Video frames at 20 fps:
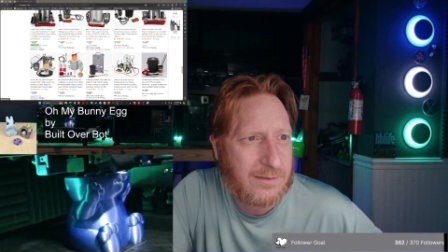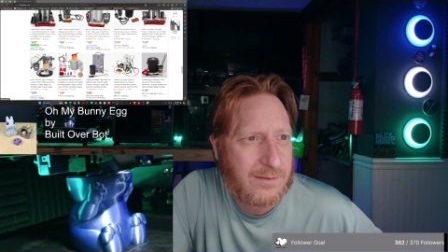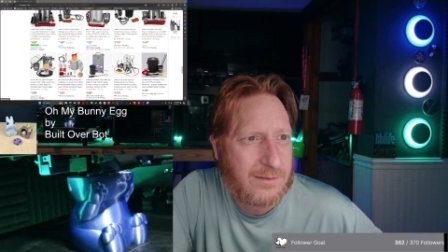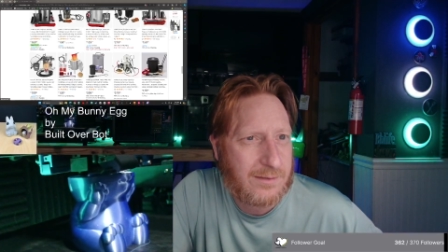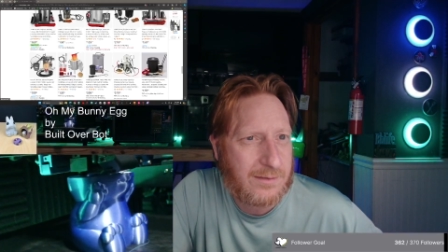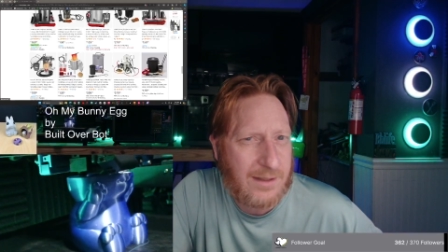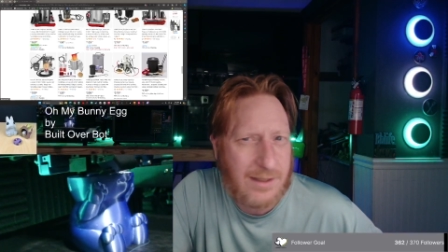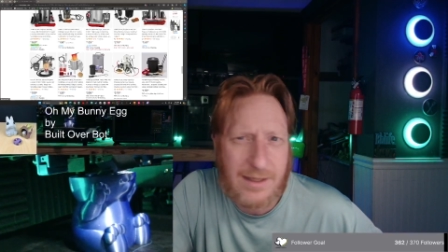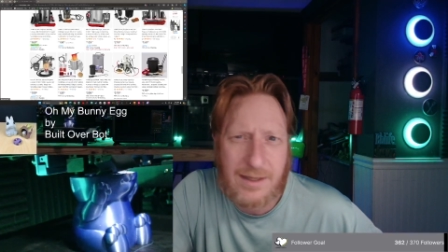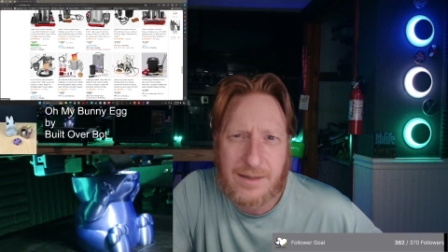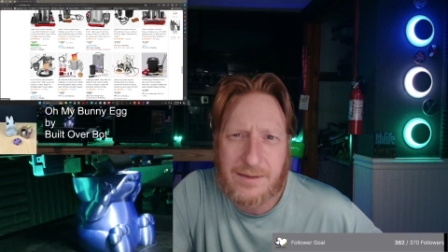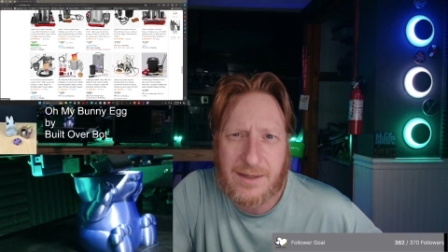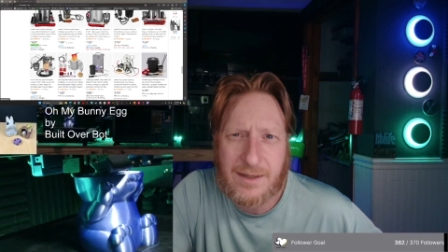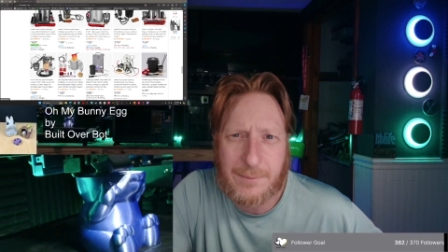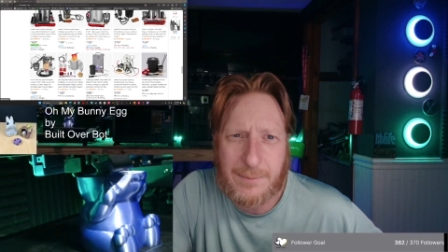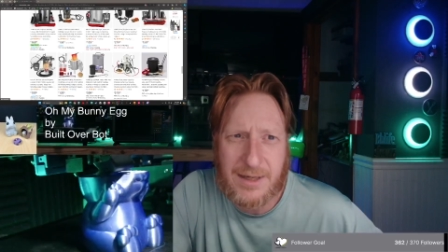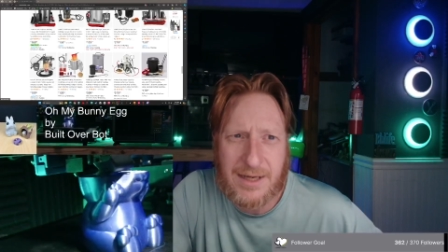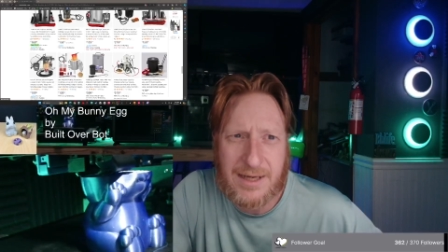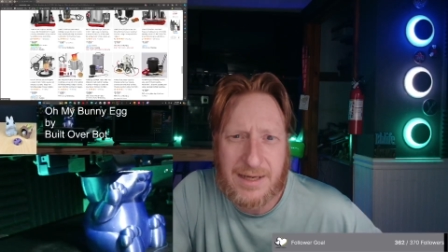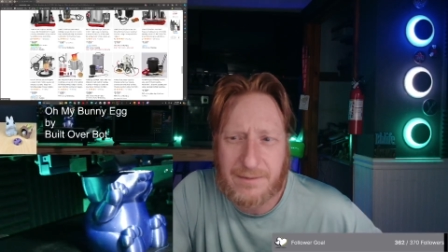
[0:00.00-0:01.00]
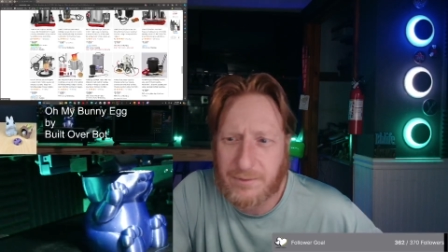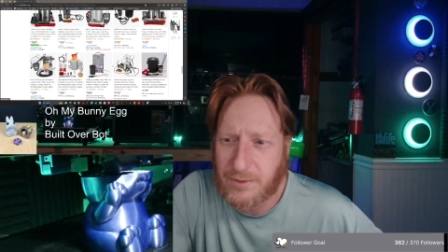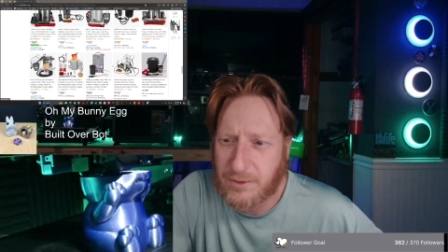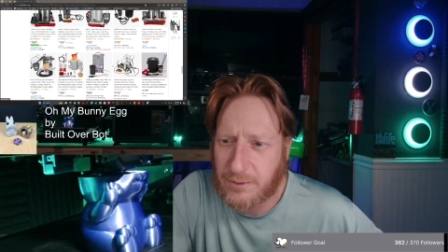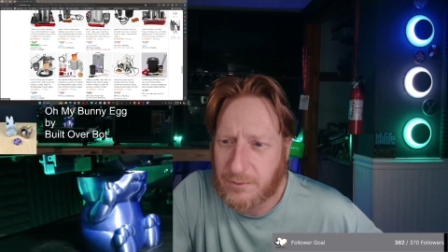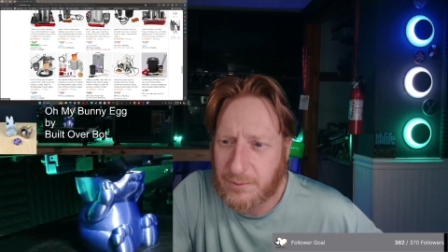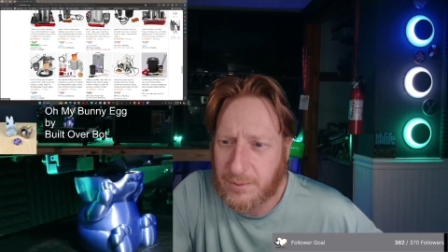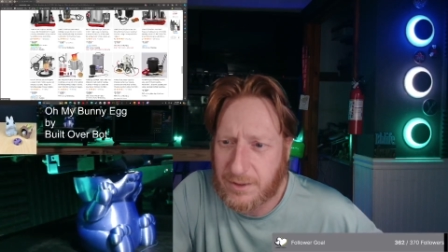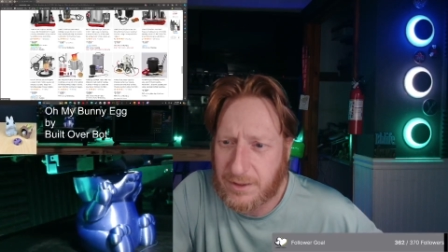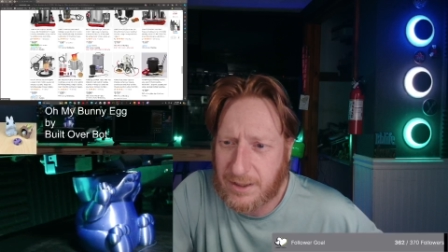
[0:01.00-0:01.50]
Yeah, I think I might have a
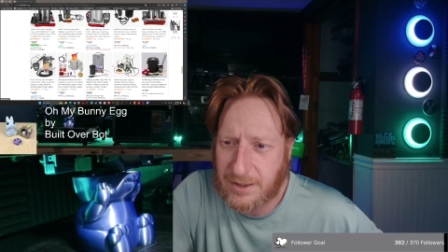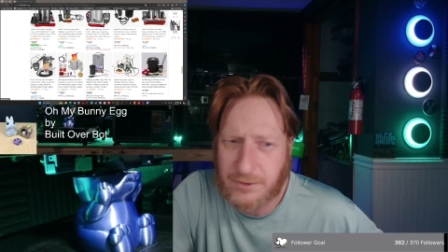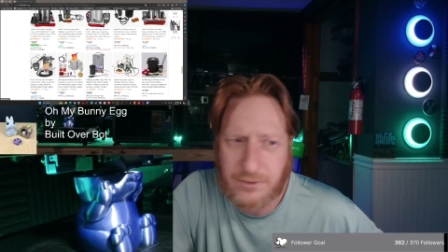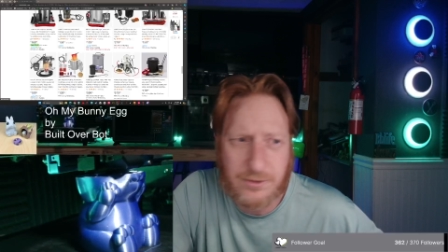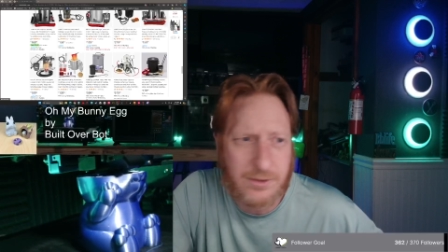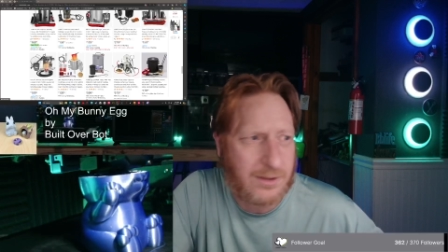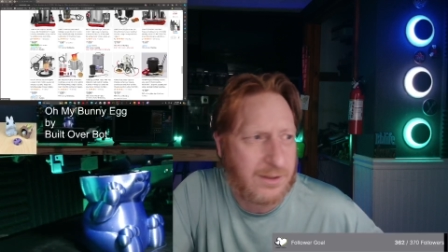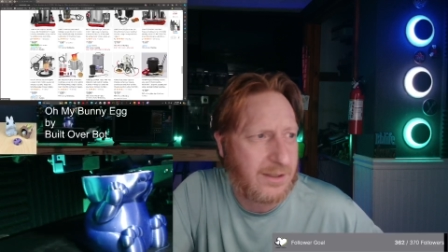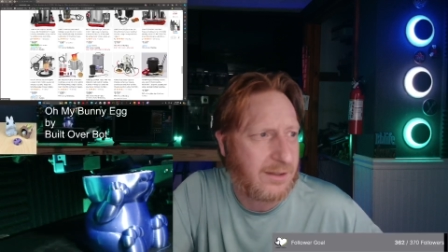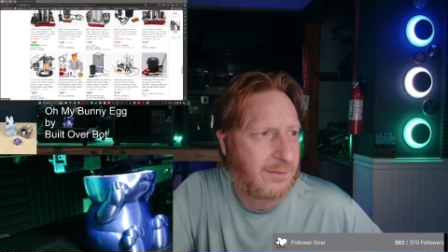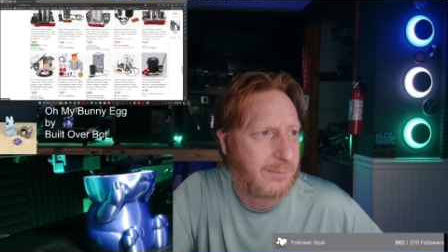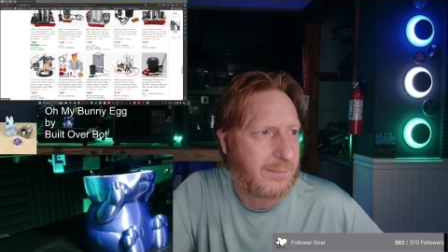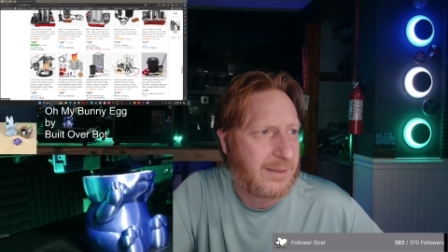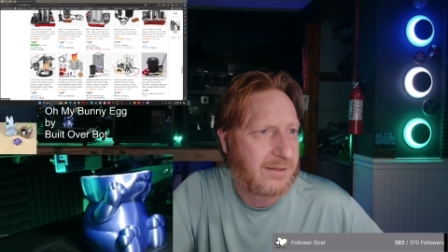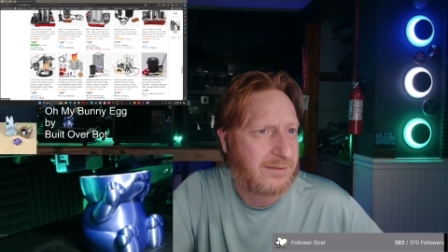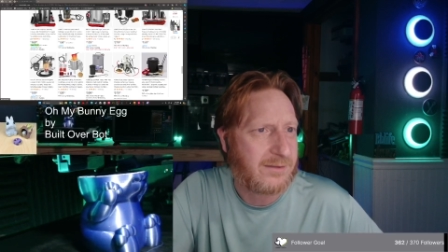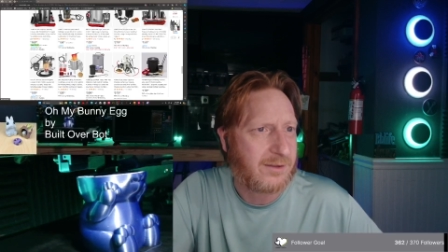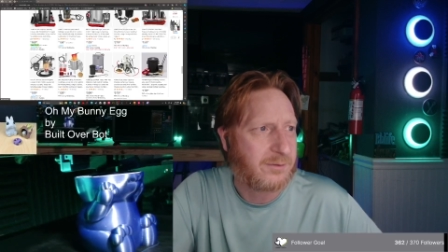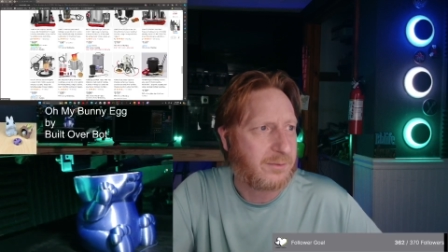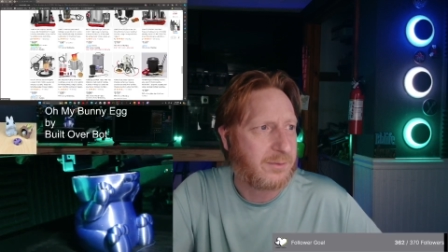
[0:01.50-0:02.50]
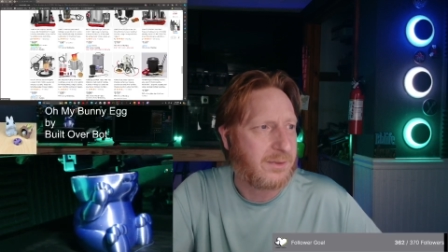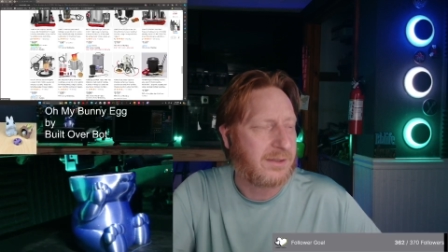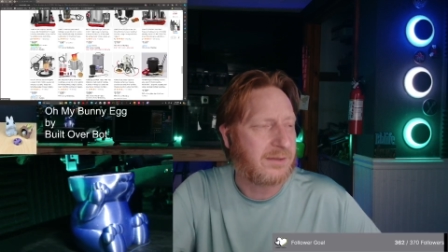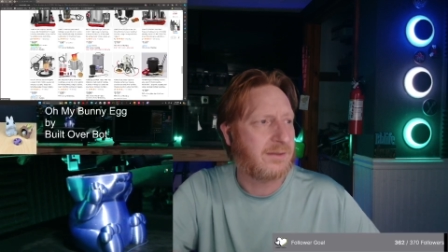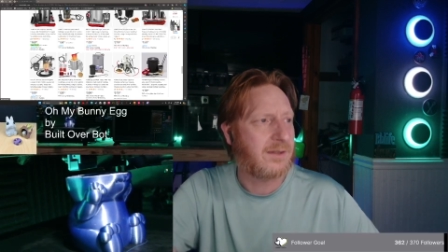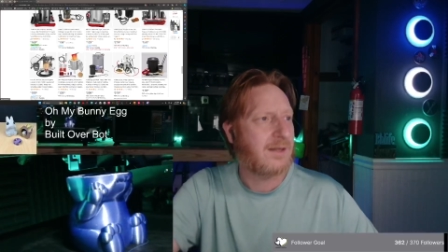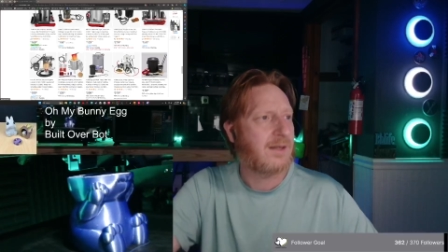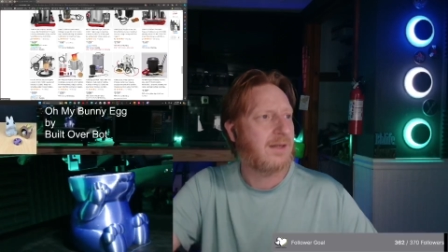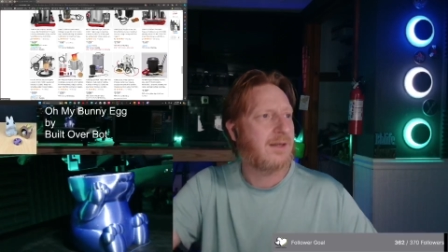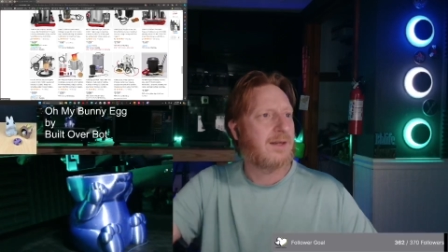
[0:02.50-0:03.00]
little bit extra here in about 6 weeks,